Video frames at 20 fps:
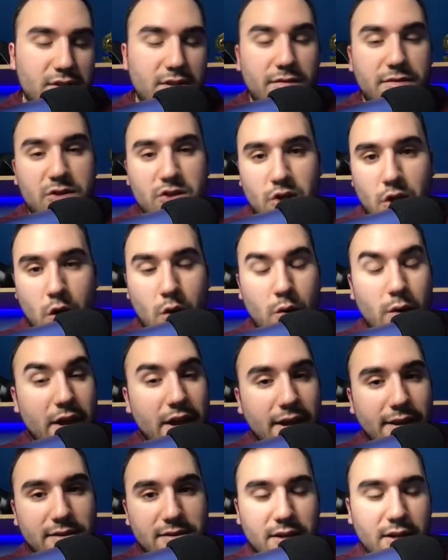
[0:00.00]
If so,
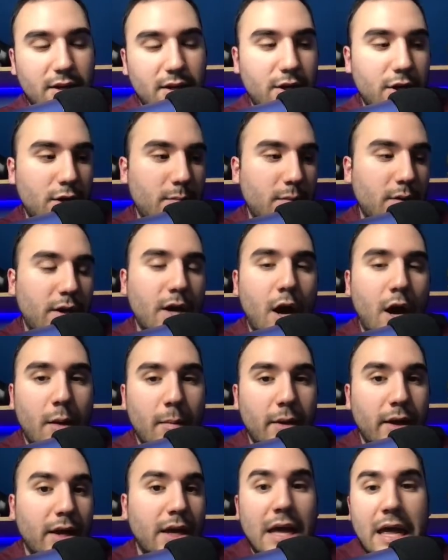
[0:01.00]
18 could be
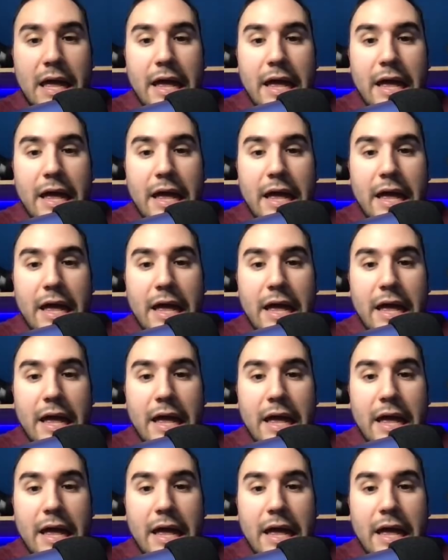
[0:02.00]
coming.